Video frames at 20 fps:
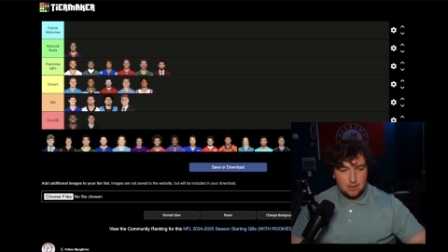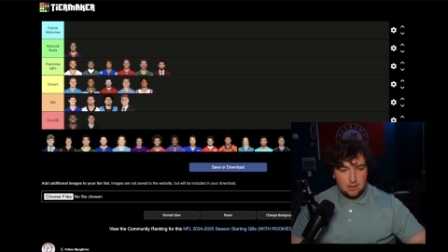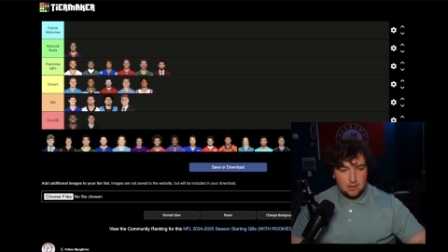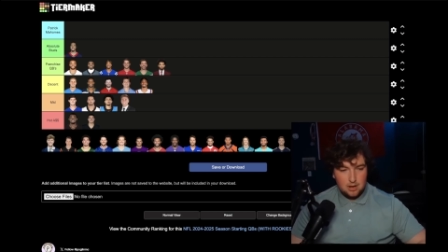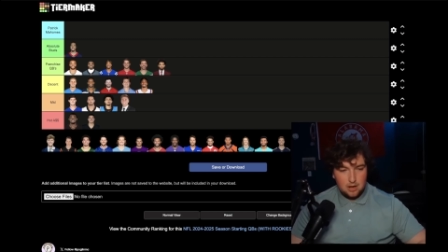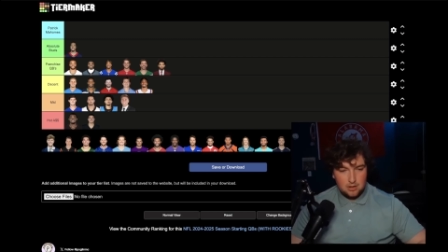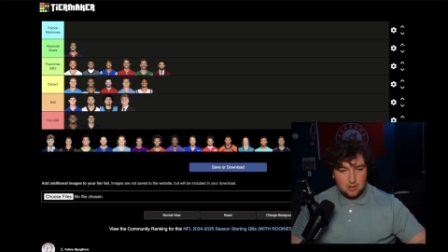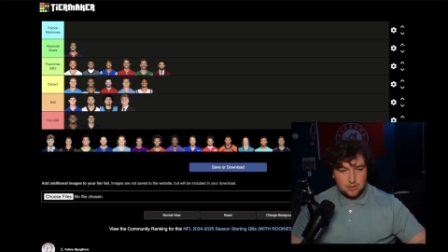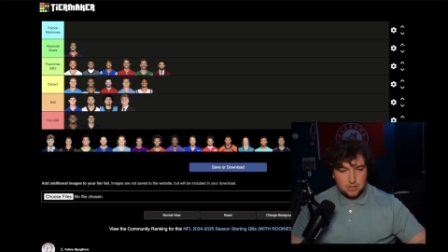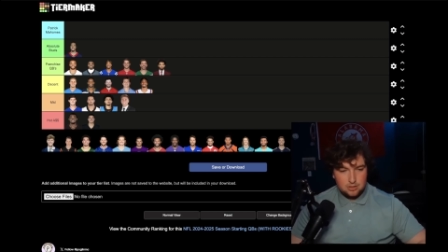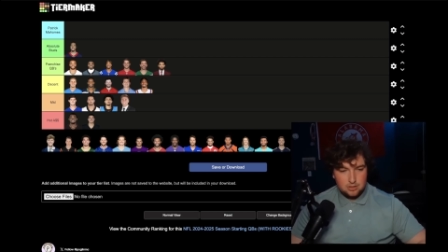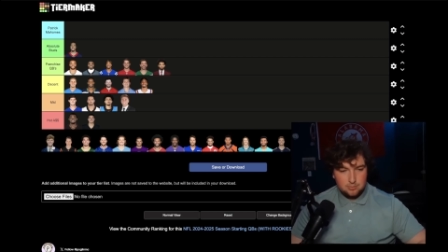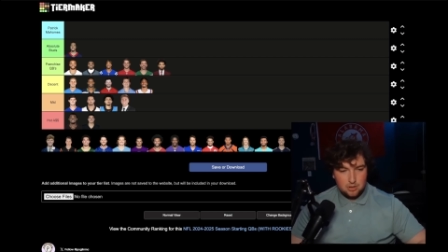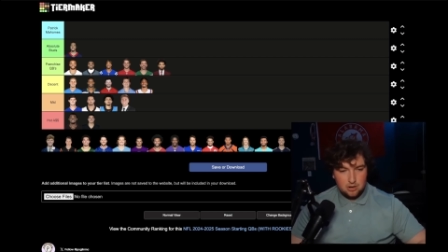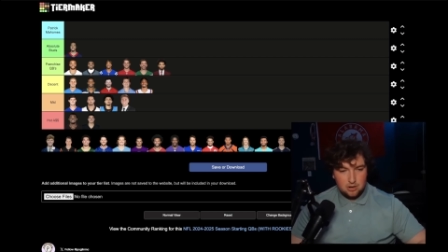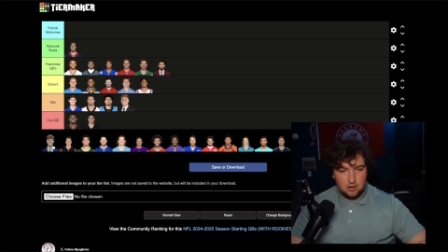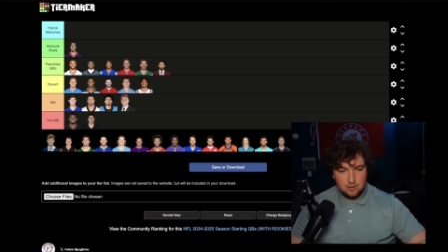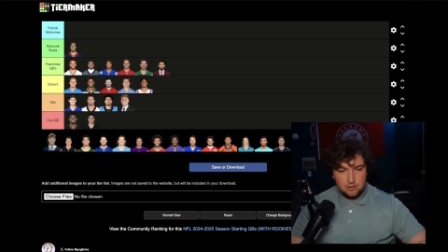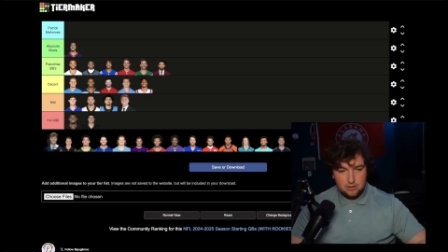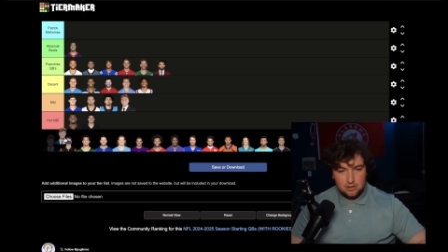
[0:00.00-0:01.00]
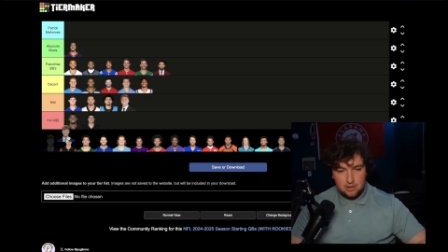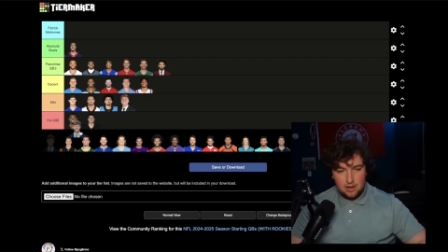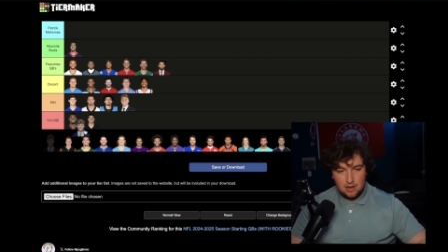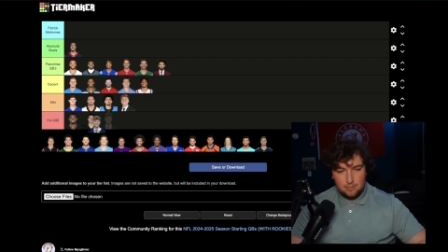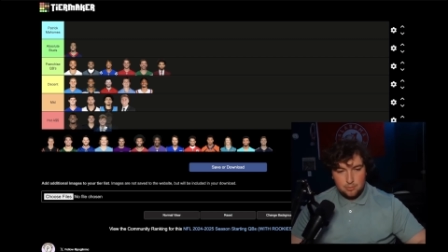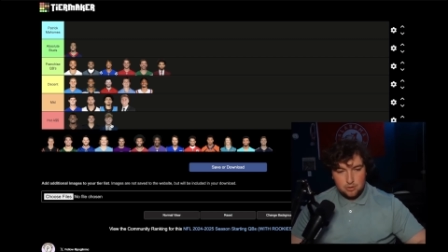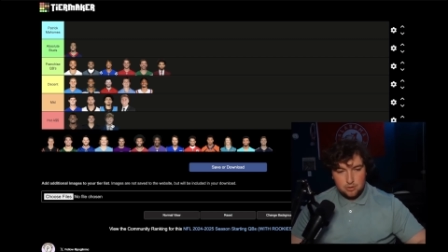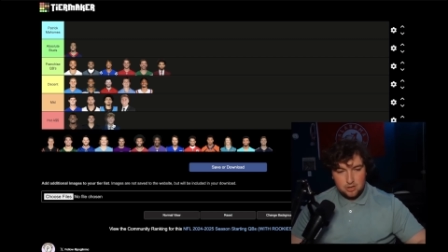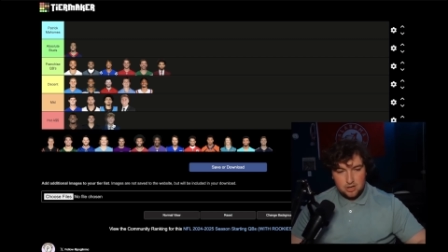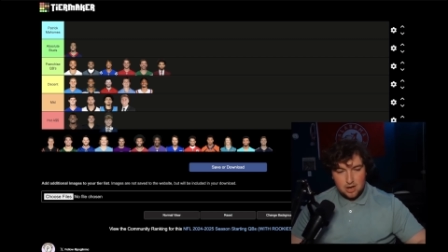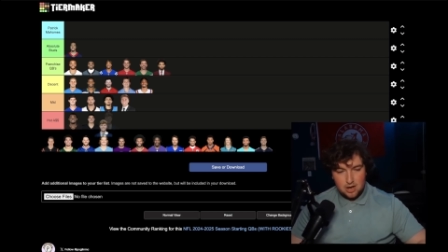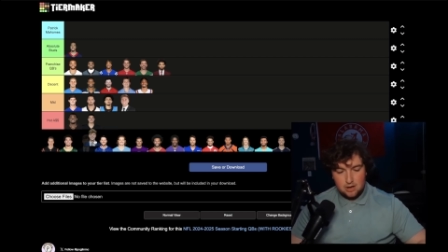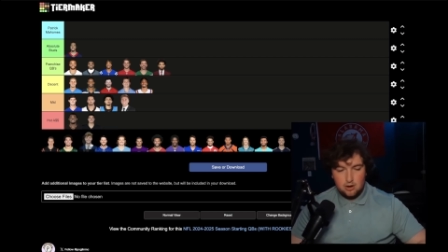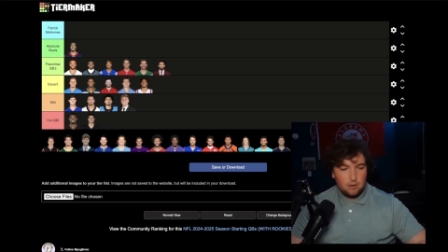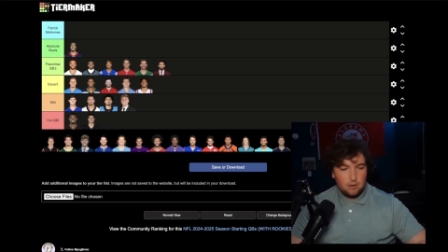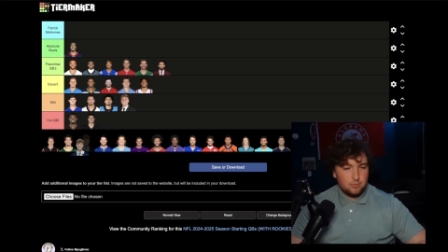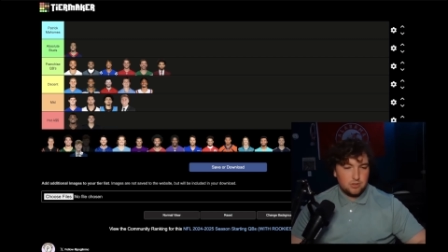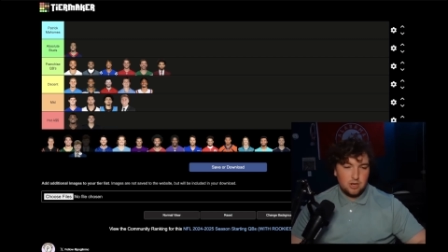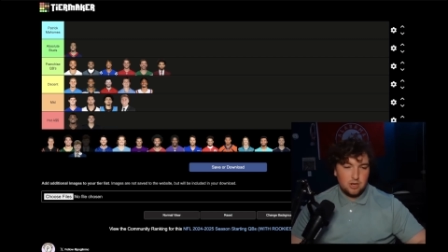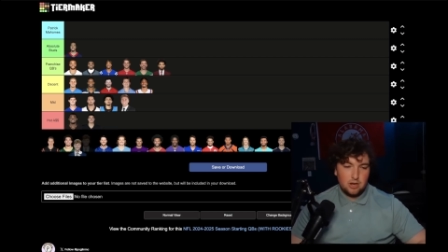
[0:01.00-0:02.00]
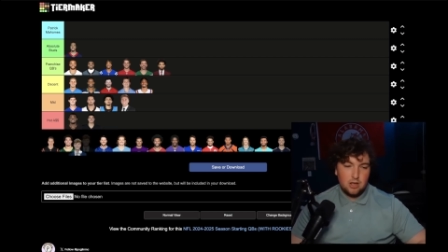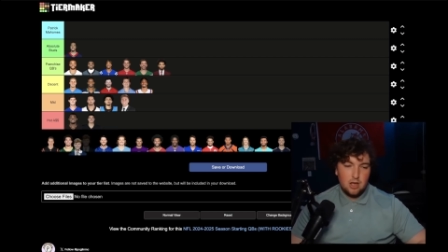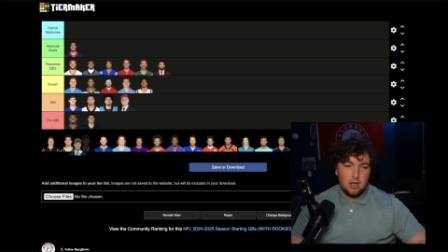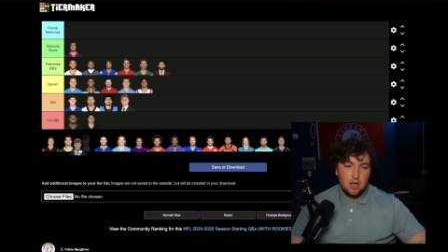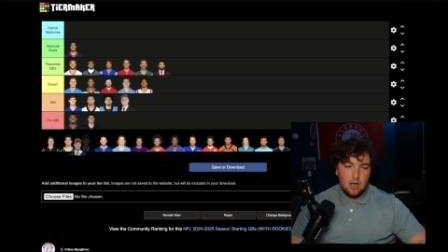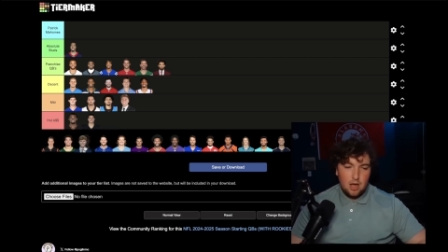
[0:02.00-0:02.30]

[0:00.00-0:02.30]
JJ McCarthy, I'm putting that. No, I'm just kidding.